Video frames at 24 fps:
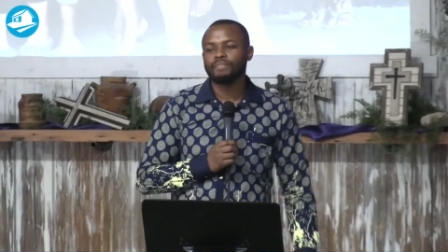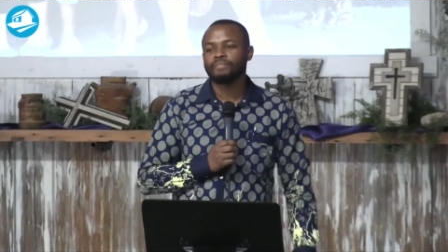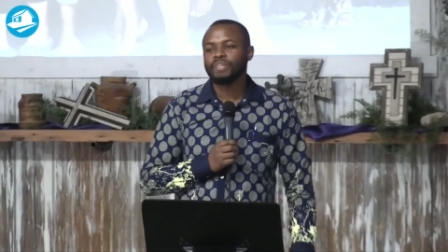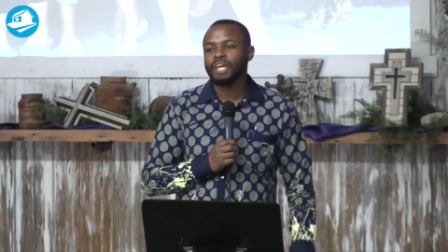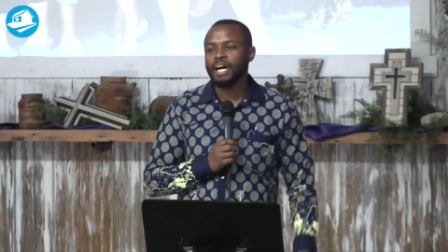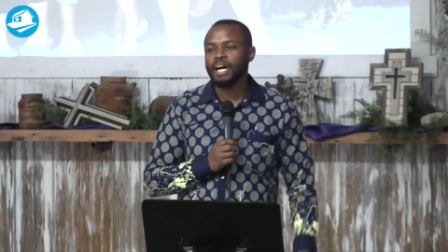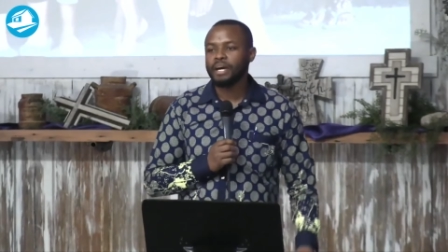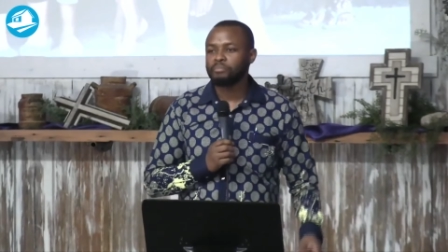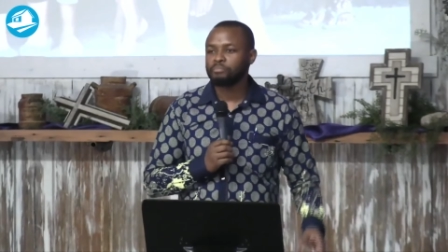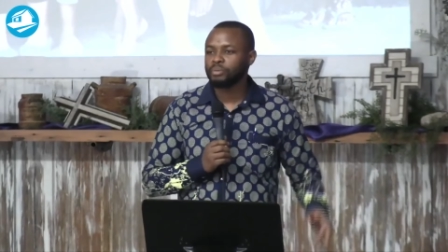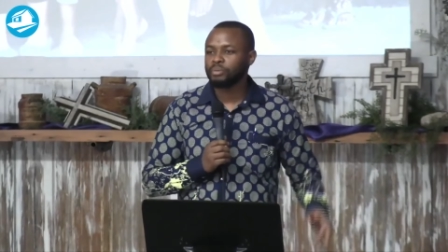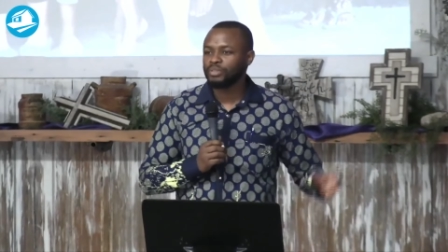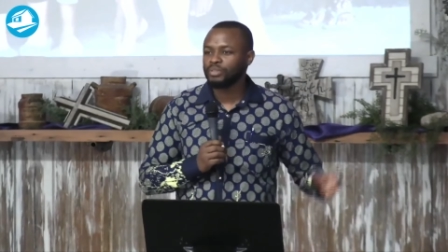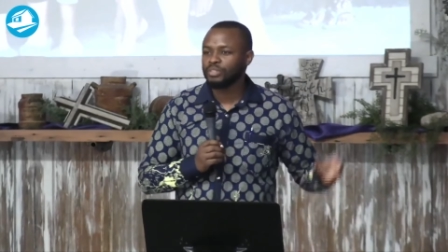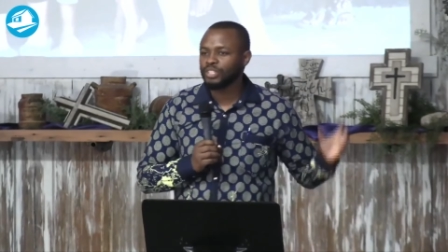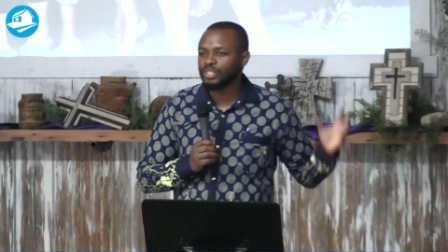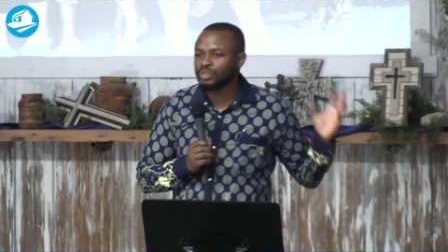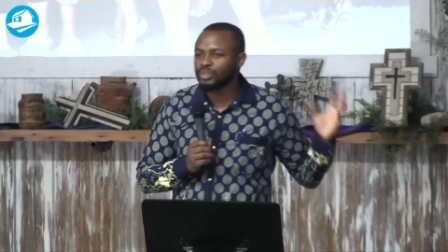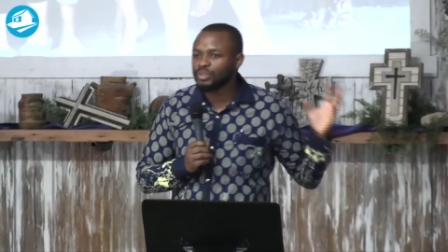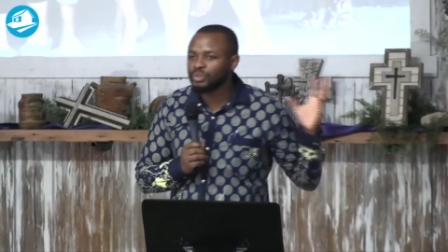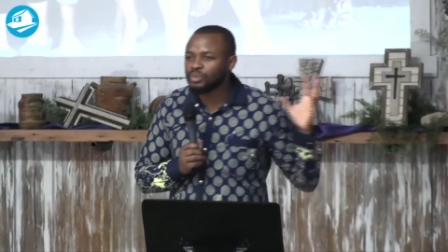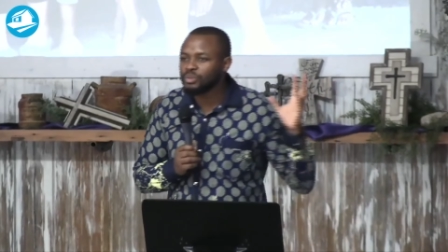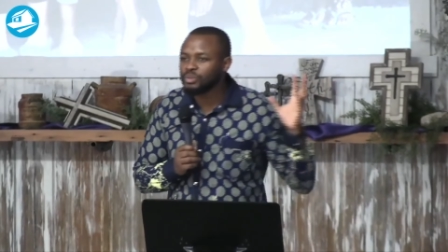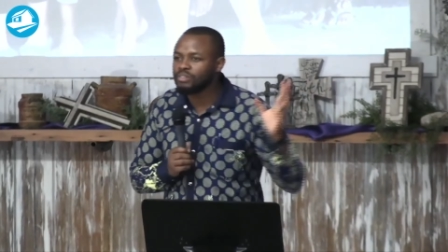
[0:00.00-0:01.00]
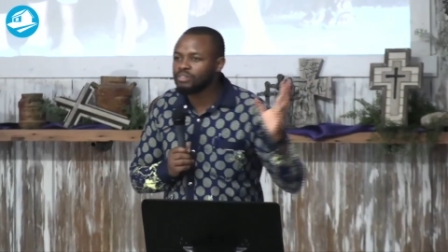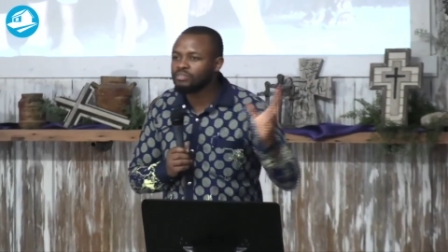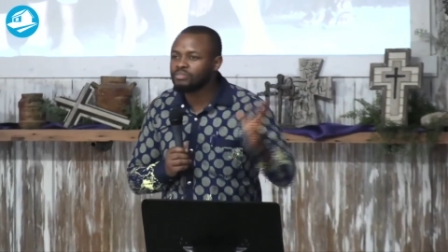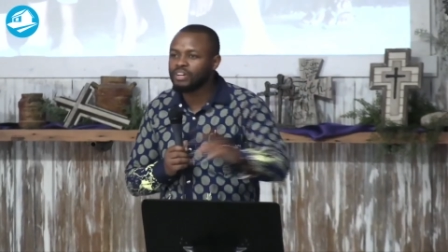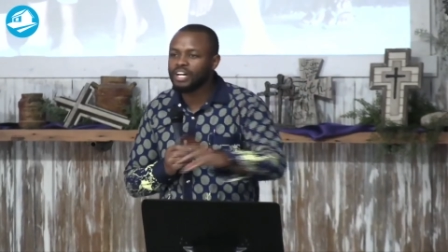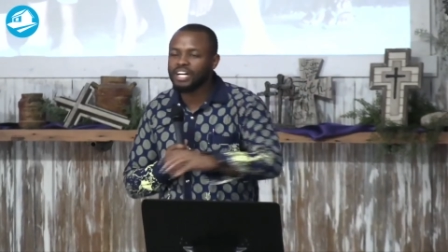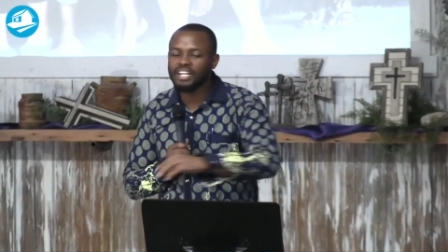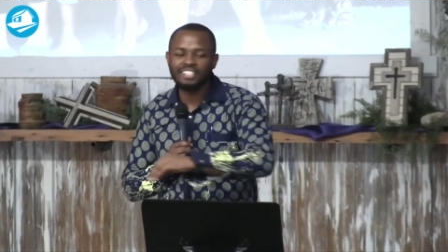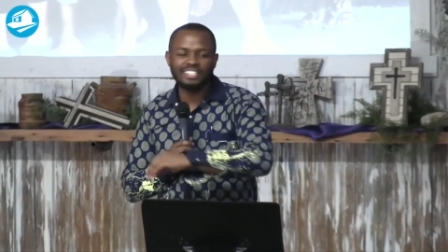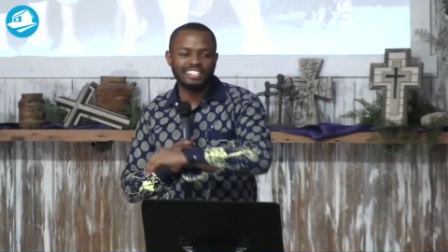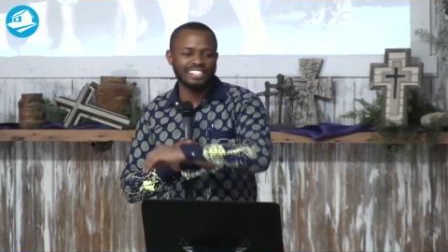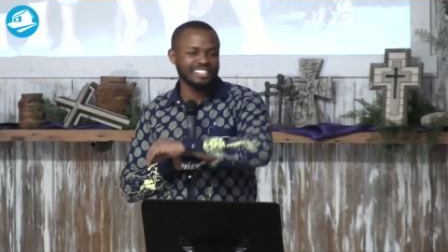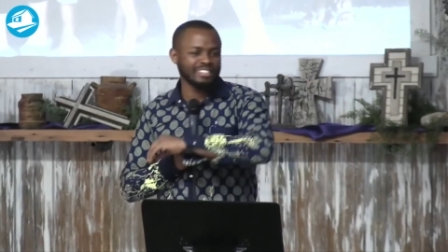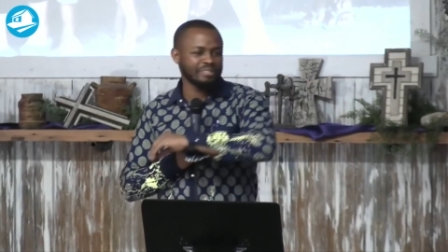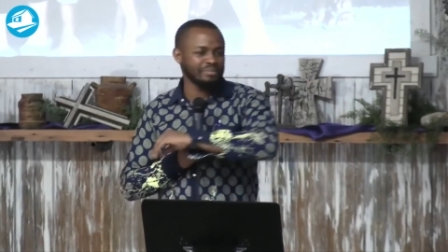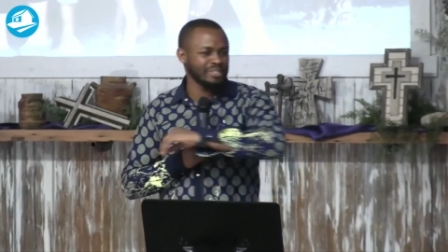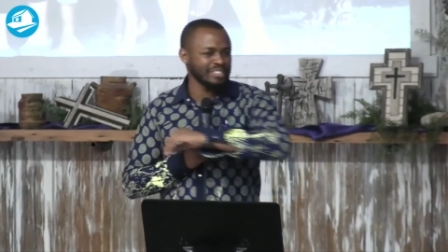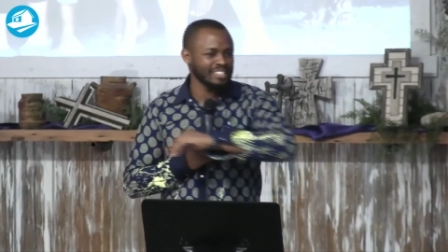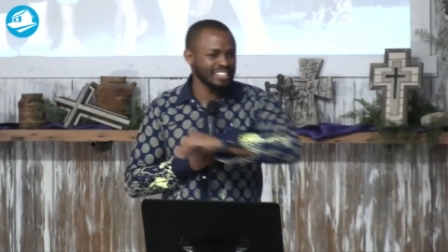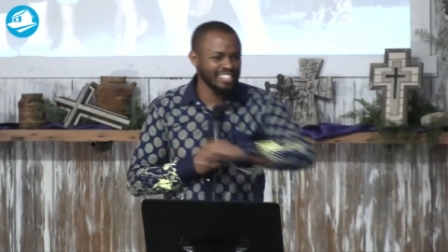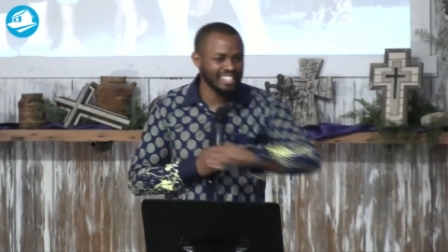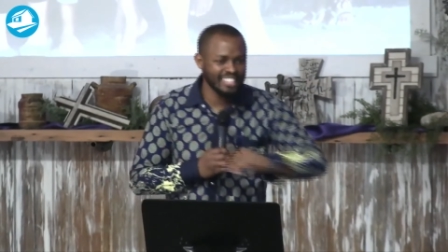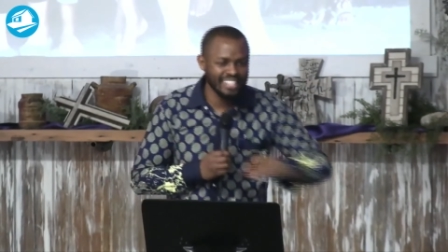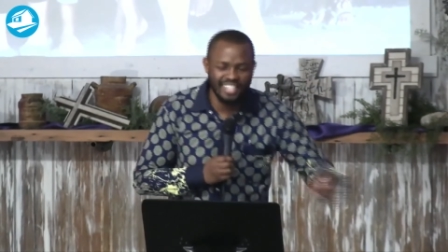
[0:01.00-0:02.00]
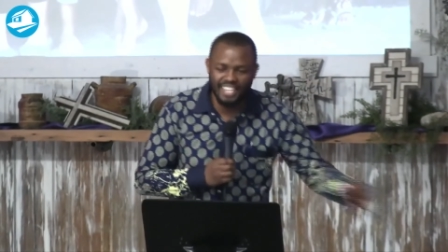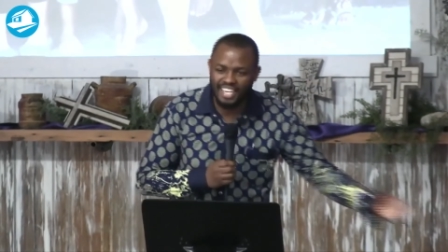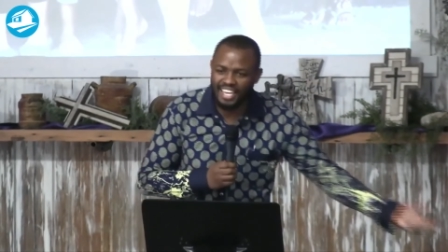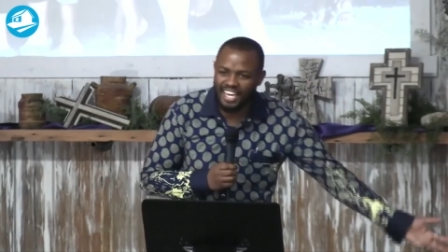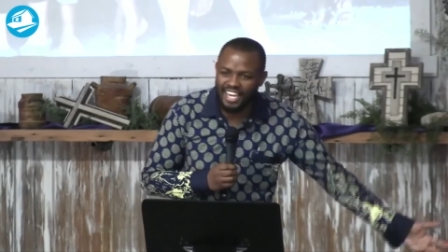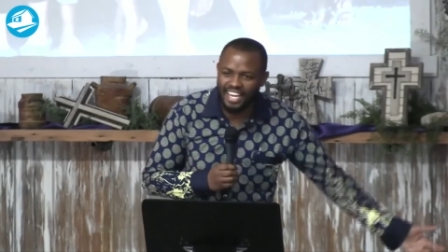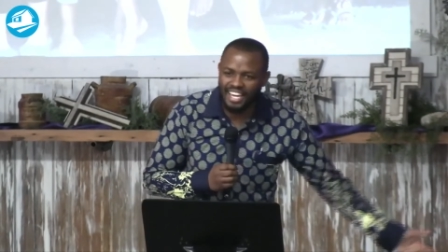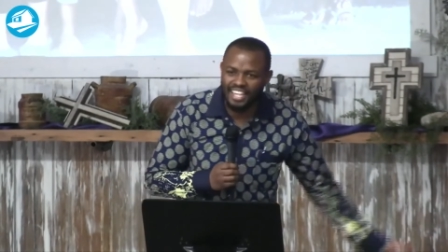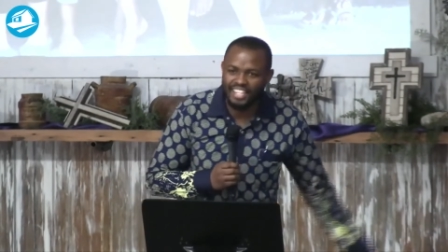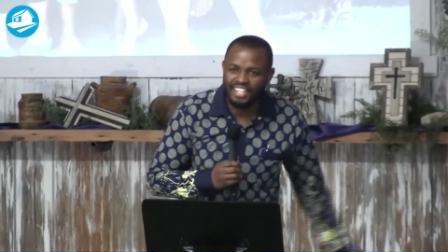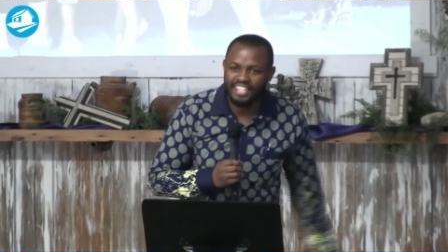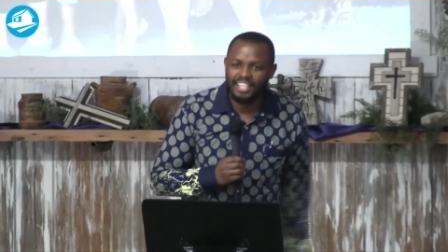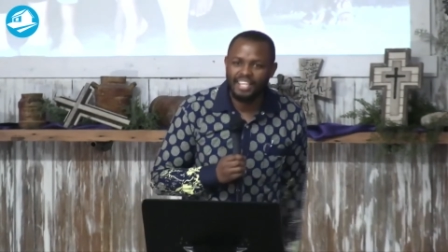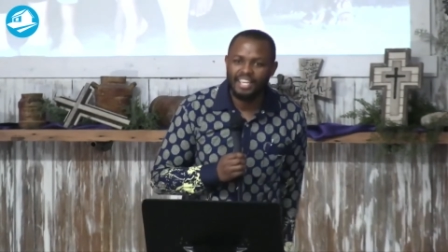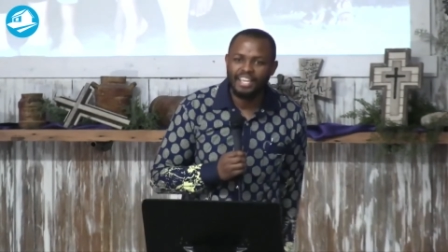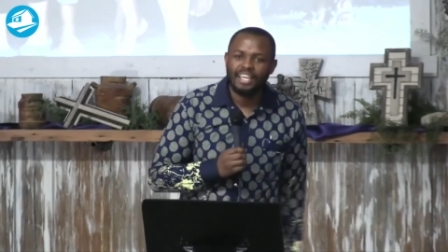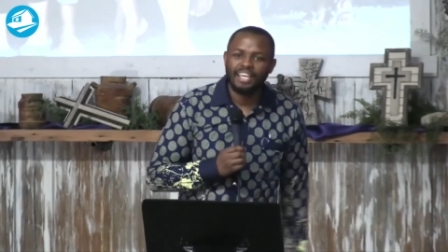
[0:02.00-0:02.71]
I pushed her to do evangelism. She can't.